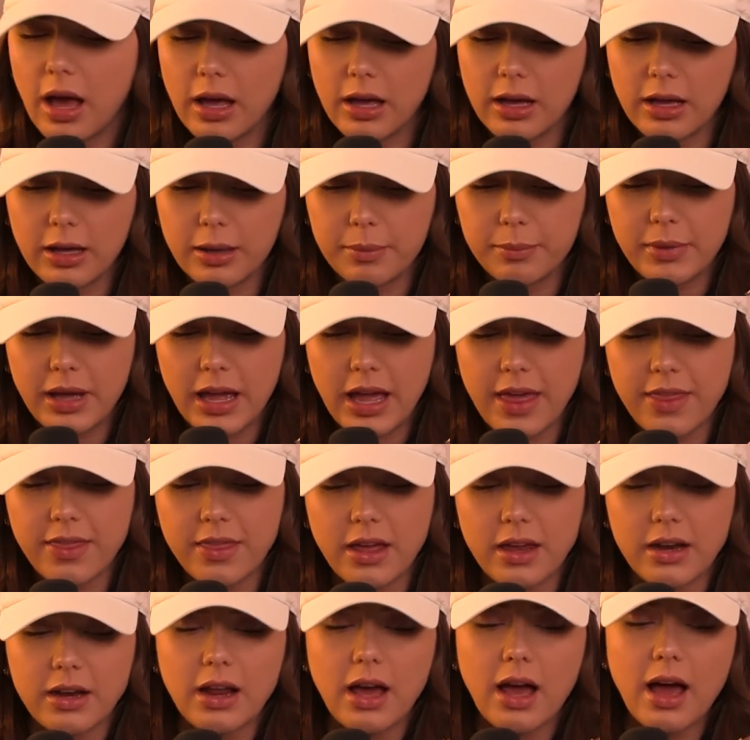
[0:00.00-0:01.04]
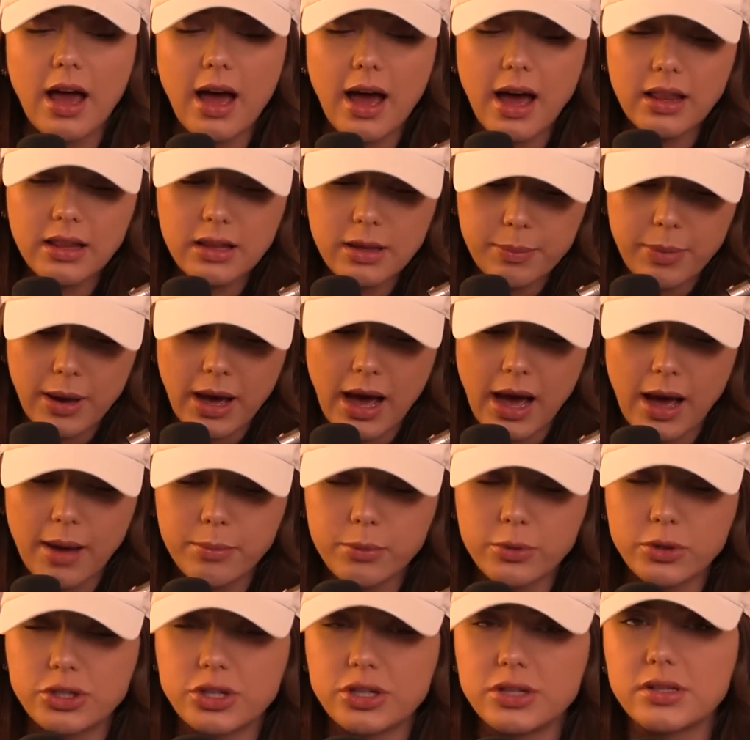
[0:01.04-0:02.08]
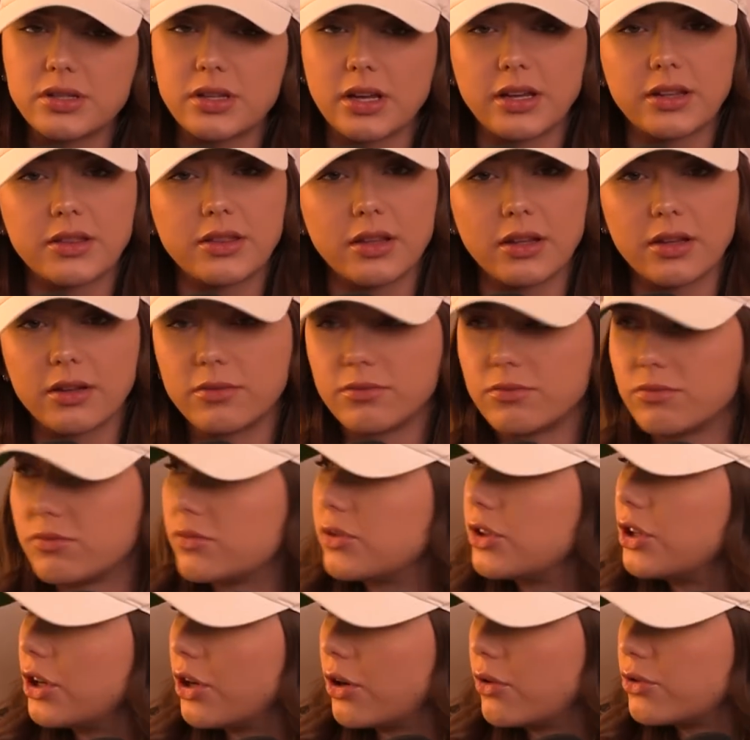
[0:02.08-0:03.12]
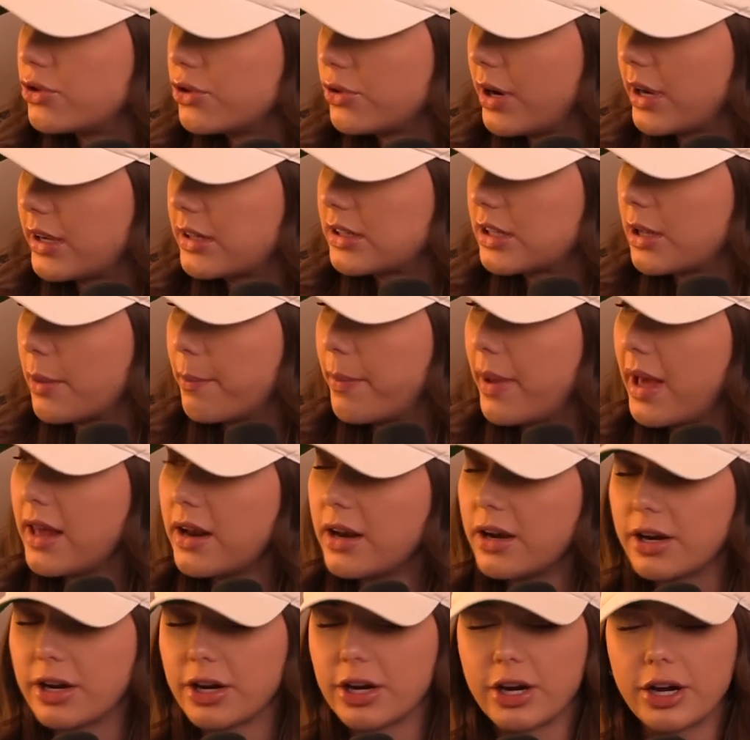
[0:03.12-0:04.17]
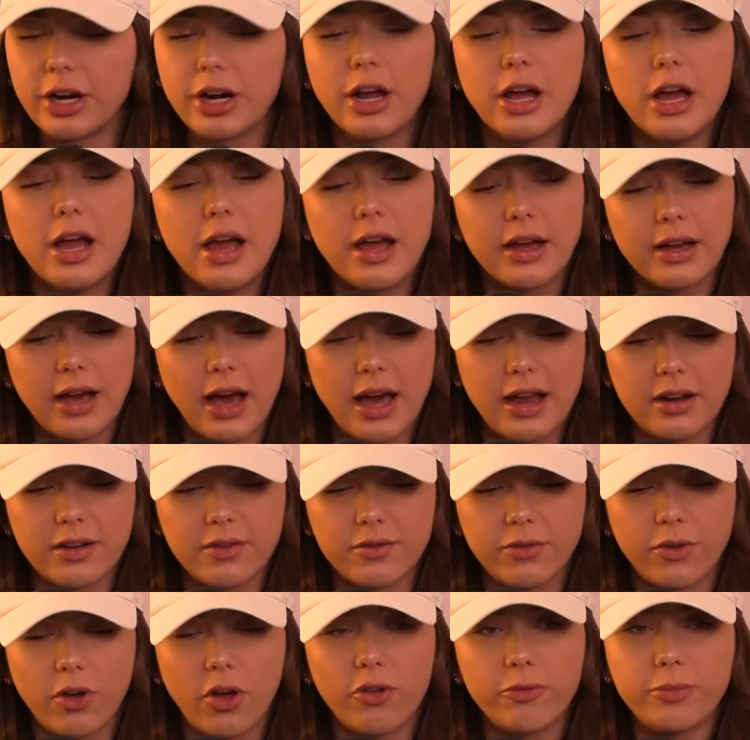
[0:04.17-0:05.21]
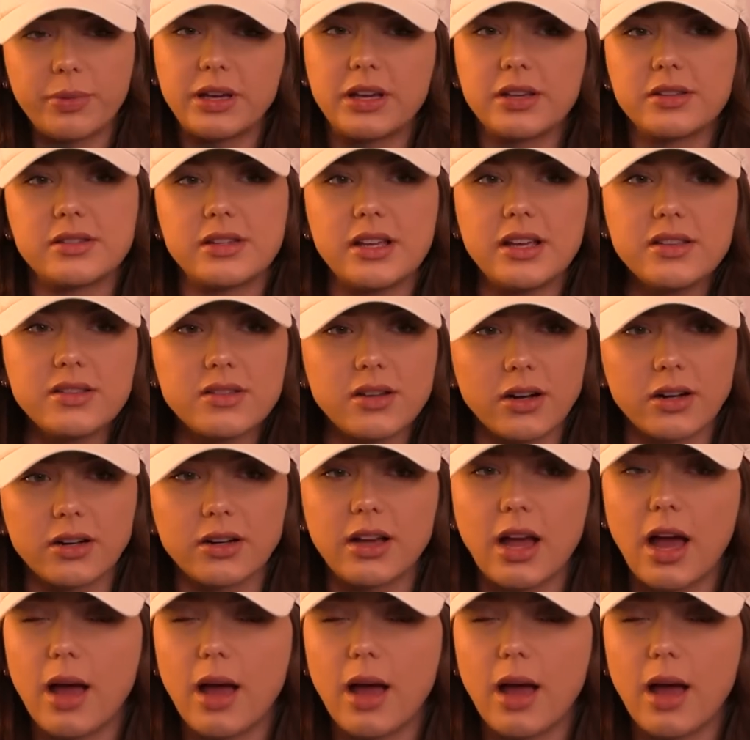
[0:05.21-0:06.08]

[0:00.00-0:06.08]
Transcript: And then Olipop, which is like the, direct competitor, got involved because they started